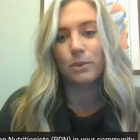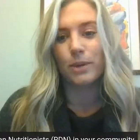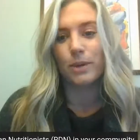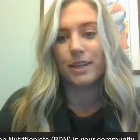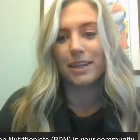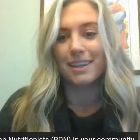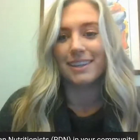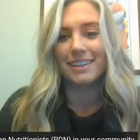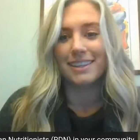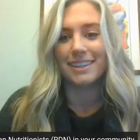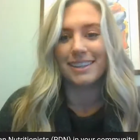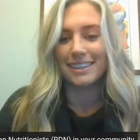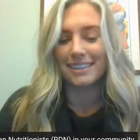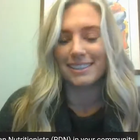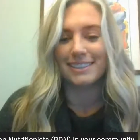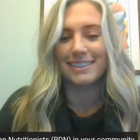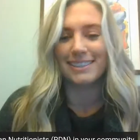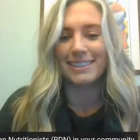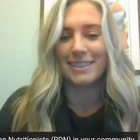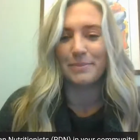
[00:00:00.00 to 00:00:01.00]
we get
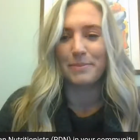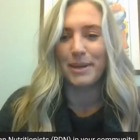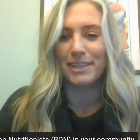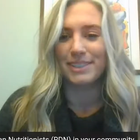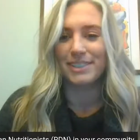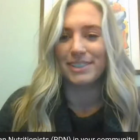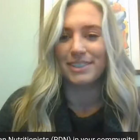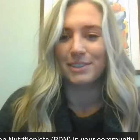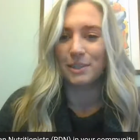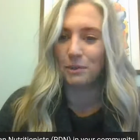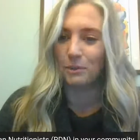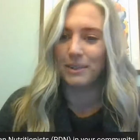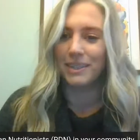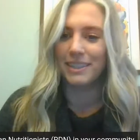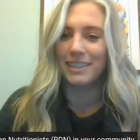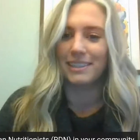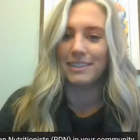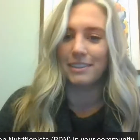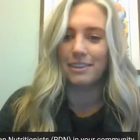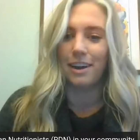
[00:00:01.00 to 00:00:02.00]
to see patients on the
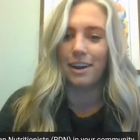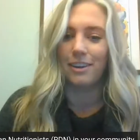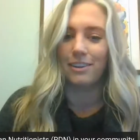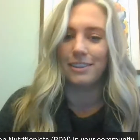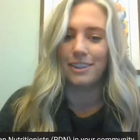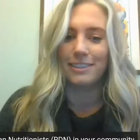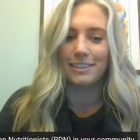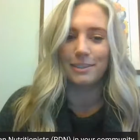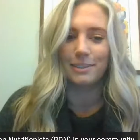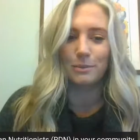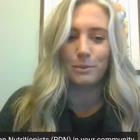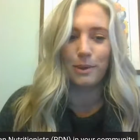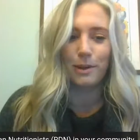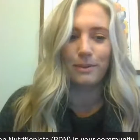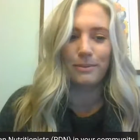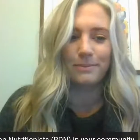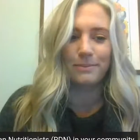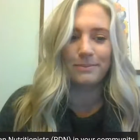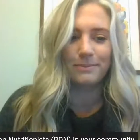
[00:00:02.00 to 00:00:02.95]
weekends and holidays as well.